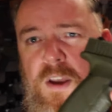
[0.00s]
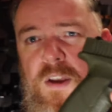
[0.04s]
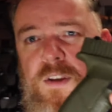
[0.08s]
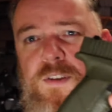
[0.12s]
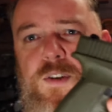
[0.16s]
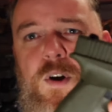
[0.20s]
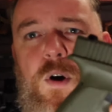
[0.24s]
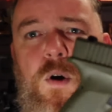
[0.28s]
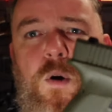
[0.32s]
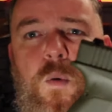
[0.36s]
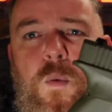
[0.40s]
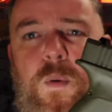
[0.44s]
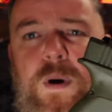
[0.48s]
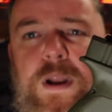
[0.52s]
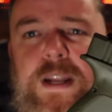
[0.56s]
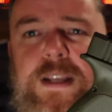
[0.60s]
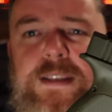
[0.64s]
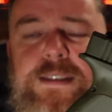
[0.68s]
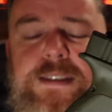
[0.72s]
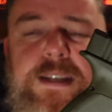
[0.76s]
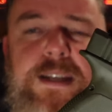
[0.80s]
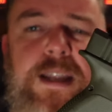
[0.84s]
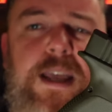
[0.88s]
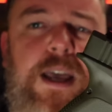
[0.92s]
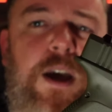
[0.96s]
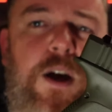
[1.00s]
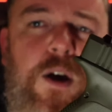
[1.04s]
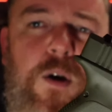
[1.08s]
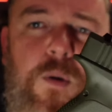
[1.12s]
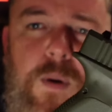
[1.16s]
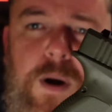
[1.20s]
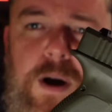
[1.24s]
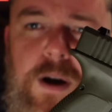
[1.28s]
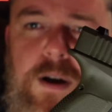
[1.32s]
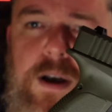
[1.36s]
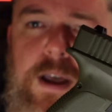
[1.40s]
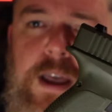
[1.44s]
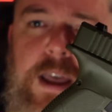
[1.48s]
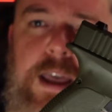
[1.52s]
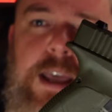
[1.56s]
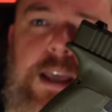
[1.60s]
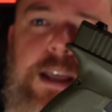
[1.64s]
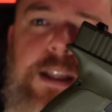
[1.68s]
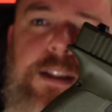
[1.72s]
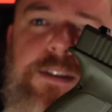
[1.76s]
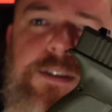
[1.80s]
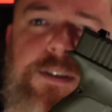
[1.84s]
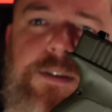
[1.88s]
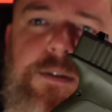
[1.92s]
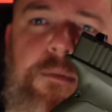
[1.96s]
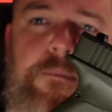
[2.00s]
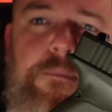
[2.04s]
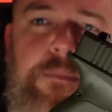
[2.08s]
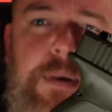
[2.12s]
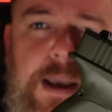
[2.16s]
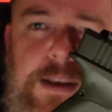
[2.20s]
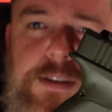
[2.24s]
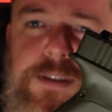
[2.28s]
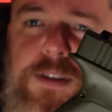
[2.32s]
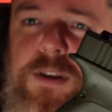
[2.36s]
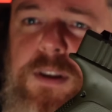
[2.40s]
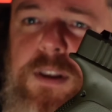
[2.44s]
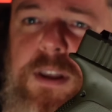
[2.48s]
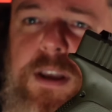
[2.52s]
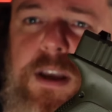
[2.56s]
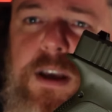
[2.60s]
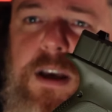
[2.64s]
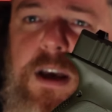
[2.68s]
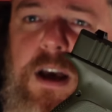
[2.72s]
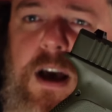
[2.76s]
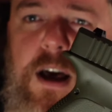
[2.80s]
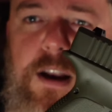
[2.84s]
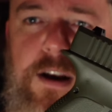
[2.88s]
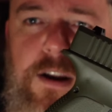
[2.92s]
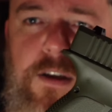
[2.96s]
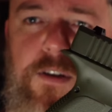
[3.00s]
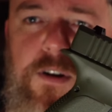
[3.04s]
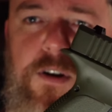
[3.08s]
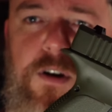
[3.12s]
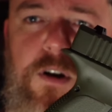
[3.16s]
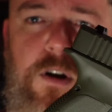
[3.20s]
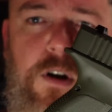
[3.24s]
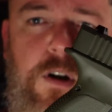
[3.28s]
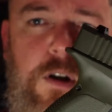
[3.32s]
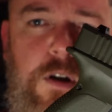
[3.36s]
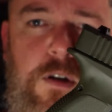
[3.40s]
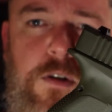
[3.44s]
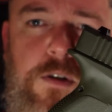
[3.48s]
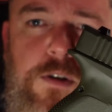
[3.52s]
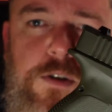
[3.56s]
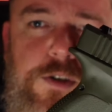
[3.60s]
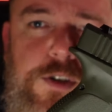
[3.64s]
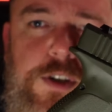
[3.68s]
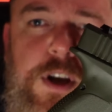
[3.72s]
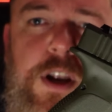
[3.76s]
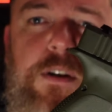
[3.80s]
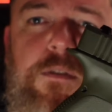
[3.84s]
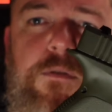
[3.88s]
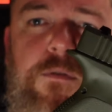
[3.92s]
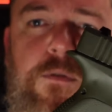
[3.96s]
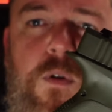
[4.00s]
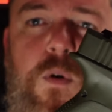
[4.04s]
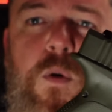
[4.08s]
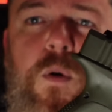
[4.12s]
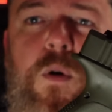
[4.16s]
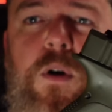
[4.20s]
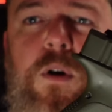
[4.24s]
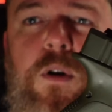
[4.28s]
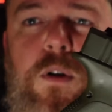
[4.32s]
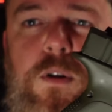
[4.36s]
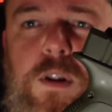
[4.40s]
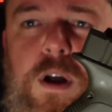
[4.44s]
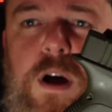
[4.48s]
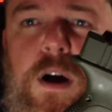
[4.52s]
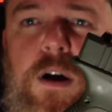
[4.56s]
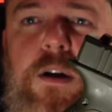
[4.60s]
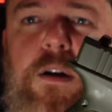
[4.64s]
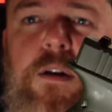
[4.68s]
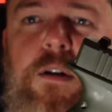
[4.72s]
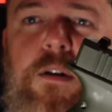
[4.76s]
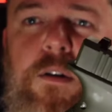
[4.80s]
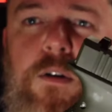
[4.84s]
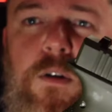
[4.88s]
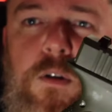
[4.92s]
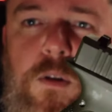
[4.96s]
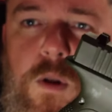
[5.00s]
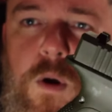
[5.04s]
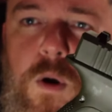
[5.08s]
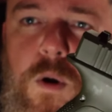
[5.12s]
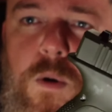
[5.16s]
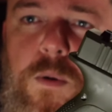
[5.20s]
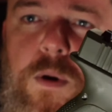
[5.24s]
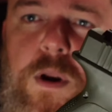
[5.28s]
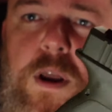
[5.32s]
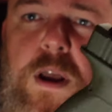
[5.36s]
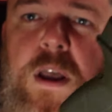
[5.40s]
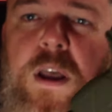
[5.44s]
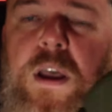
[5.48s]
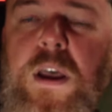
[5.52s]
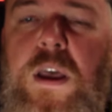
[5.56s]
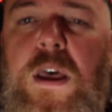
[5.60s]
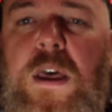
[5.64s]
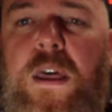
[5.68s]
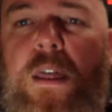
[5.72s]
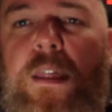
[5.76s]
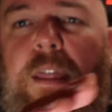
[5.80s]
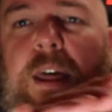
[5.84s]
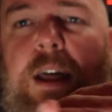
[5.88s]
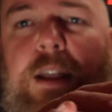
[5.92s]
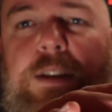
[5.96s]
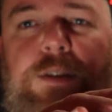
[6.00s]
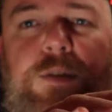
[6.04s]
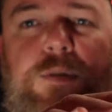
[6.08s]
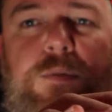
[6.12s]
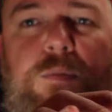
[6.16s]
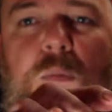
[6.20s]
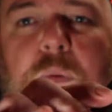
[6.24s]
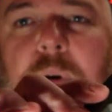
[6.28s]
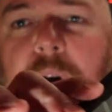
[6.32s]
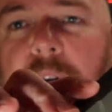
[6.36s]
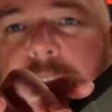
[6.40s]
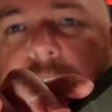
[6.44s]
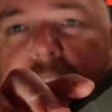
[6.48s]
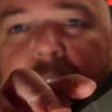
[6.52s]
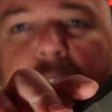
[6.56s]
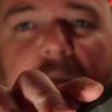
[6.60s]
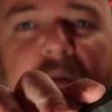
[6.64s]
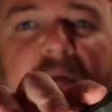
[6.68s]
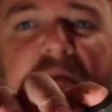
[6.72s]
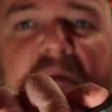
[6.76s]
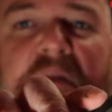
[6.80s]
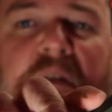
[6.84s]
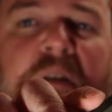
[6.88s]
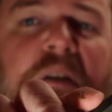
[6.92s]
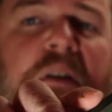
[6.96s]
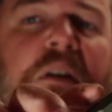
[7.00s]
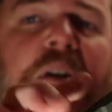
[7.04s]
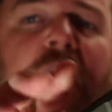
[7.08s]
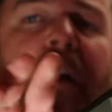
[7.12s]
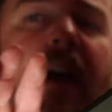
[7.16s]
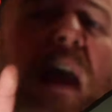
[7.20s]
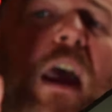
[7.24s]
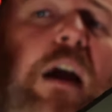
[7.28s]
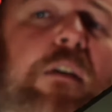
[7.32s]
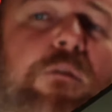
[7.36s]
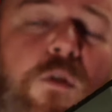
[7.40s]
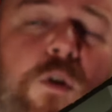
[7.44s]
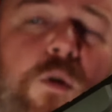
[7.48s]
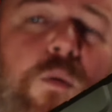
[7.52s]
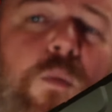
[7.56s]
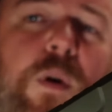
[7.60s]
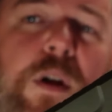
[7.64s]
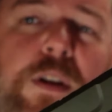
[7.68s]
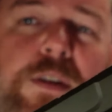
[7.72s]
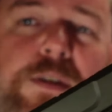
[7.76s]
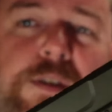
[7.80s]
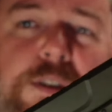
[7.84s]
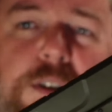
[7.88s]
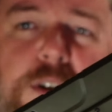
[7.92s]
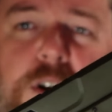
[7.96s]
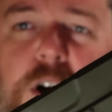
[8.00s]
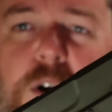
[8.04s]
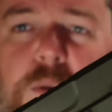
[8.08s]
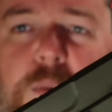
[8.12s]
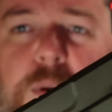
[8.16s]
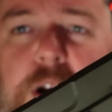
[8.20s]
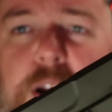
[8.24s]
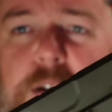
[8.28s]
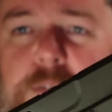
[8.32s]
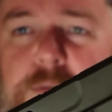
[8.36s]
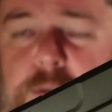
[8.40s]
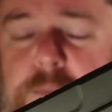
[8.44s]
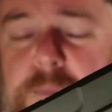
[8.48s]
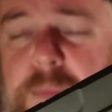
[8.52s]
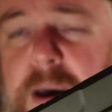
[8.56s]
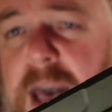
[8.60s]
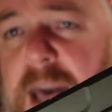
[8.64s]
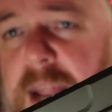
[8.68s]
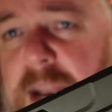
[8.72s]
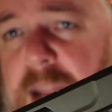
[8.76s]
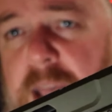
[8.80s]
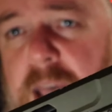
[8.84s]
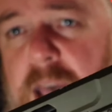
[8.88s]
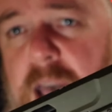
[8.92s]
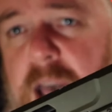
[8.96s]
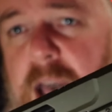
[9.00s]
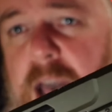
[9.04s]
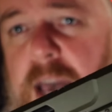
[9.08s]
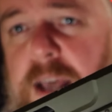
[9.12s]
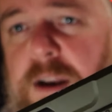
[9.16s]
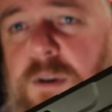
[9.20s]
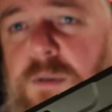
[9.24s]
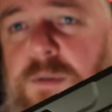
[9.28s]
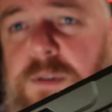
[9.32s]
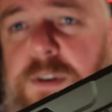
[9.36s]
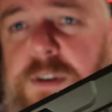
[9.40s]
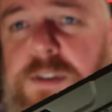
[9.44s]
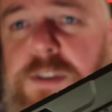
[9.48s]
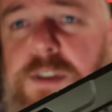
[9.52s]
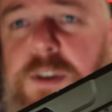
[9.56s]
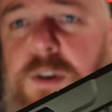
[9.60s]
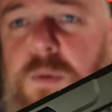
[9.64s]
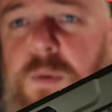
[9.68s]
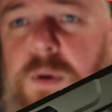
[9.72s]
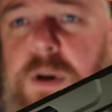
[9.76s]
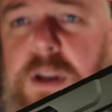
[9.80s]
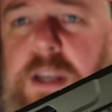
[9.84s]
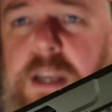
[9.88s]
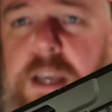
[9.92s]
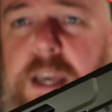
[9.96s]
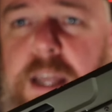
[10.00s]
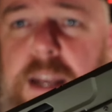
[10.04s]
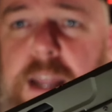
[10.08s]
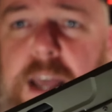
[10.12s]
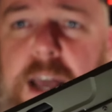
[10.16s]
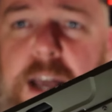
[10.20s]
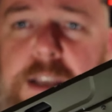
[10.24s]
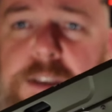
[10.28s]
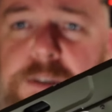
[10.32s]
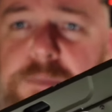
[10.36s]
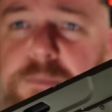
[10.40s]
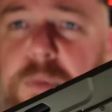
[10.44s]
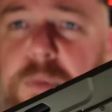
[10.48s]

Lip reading: So, what is it? Well, it's basically another Gen 4 Glock clone. That's what everyone wants to call it right off the bat. I don't disagree. It has